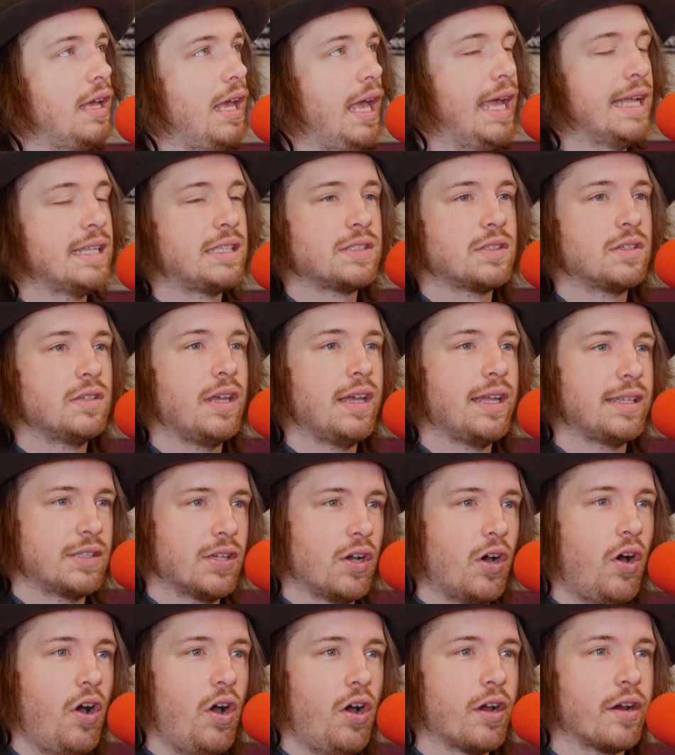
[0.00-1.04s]
It's
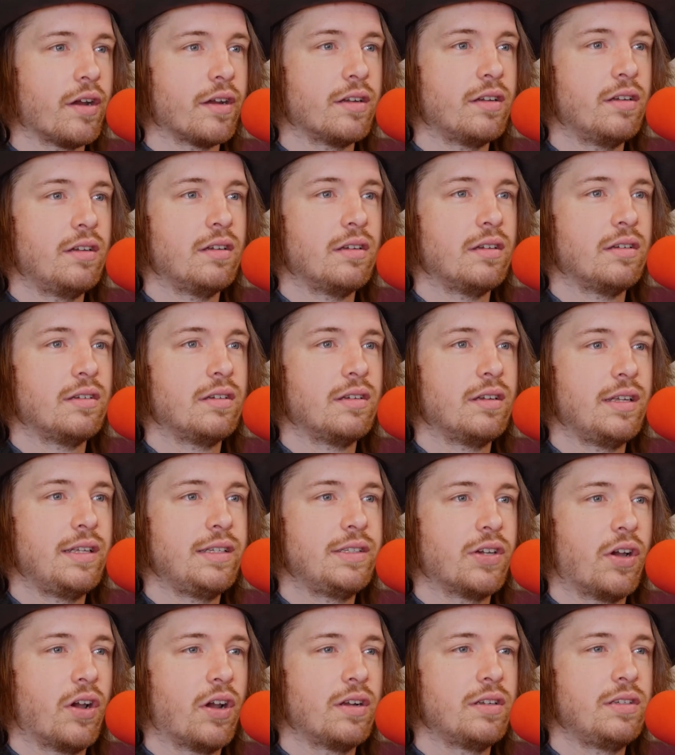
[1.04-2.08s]
hard.
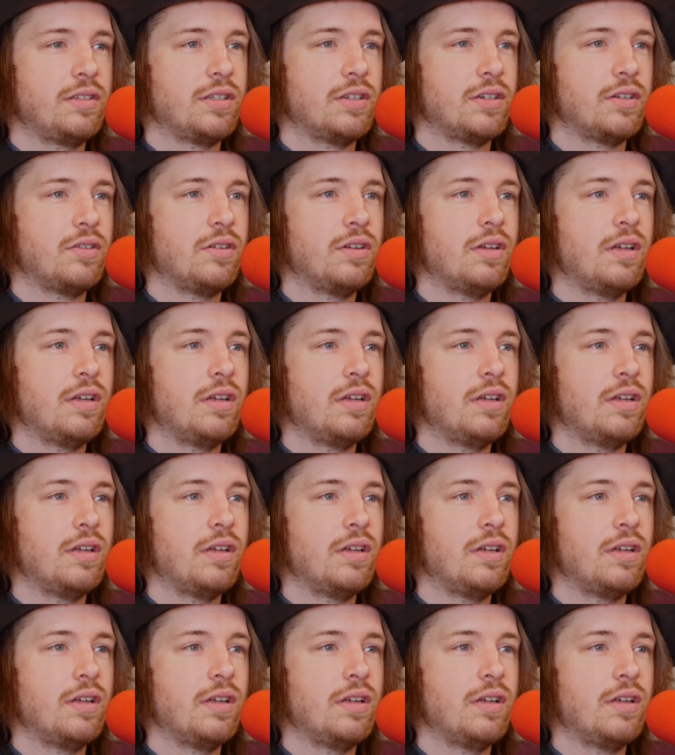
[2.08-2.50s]
It's hard to.